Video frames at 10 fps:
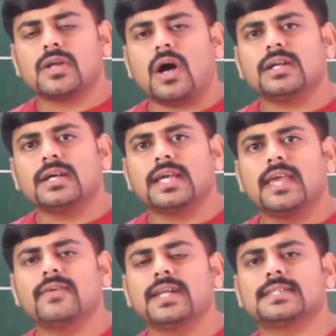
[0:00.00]
not
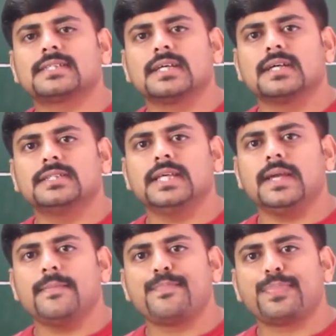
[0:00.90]
given us
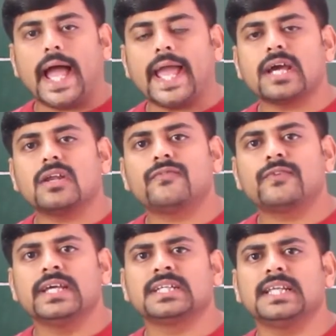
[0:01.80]
the angle
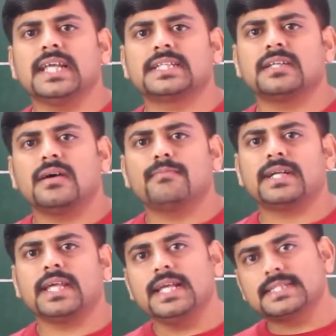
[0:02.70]
of inclination,
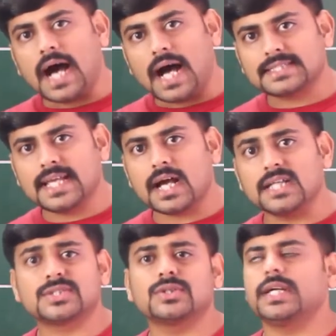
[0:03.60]
but he is asking
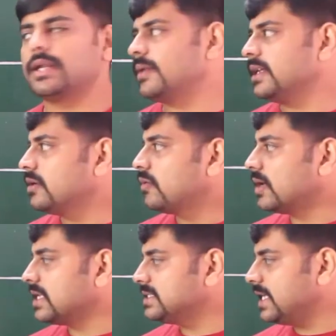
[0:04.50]
us to determine
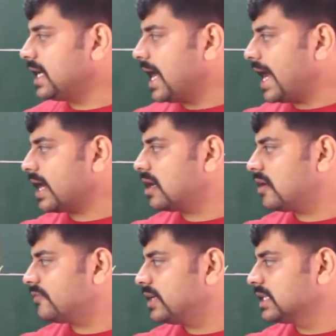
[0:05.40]
what is the angle
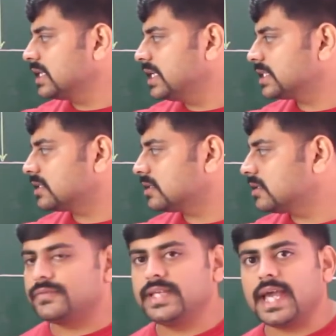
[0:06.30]
of inclination
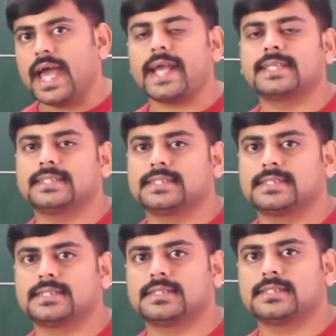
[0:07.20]
of the
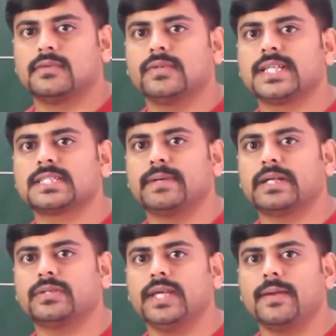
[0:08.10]
axis with
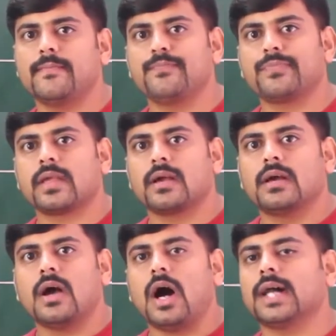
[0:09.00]
respect to the
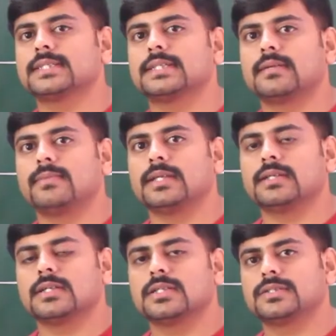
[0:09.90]
horizontal
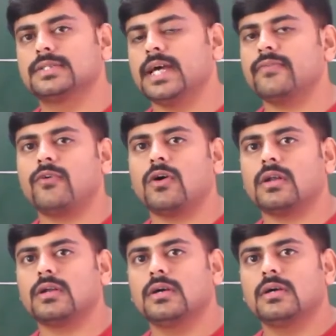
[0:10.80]
plane. So
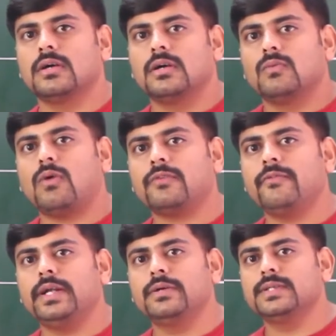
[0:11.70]
therefore,
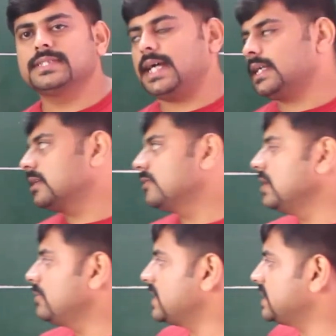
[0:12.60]
what we'll do is that
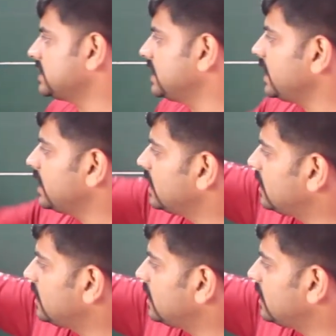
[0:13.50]
we'll measure the